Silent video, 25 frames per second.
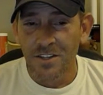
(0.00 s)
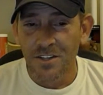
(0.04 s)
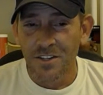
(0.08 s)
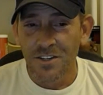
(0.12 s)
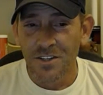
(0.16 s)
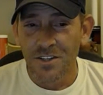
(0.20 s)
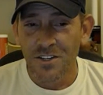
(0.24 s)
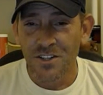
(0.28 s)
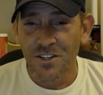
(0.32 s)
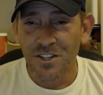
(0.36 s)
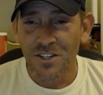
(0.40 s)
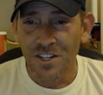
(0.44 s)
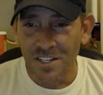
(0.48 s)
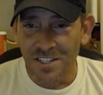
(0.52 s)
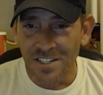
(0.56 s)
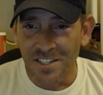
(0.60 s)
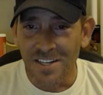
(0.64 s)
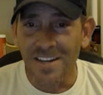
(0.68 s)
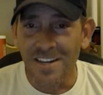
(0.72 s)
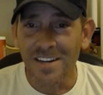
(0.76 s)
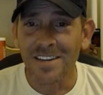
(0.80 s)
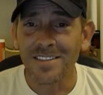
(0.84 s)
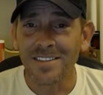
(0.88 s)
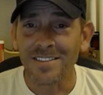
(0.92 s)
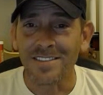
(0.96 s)
she
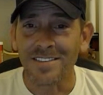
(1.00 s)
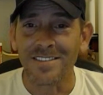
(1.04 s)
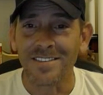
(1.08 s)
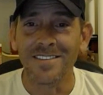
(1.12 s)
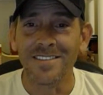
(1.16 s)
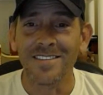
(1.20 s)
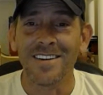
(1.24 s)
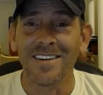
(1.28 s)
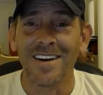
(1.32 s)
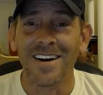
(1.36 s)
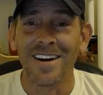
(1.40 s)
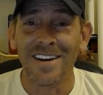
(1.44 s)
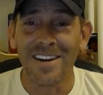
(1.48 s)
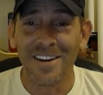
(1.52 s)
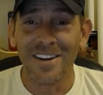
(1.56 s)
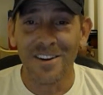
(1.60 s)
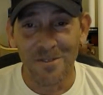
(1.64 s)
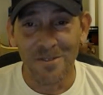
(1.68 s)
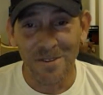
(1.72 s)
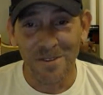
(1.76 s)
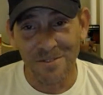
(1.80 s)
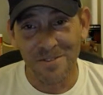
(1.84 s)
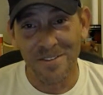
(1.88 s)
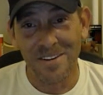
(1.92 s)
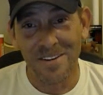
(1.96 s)
said, I need to
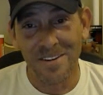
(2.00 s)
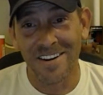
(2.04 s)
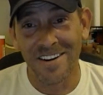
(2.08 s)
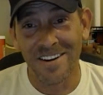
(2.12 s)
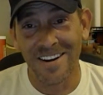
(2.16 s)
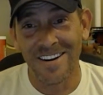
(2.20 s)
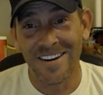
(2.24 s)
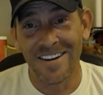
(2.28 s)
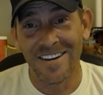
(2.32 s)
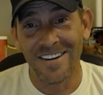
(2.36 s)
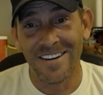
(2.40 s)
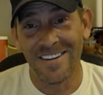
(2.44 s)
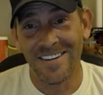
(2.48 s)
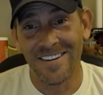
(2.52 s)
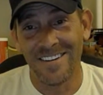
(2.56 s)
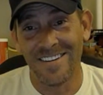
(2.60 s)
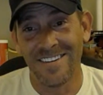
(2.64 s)
refund the guy.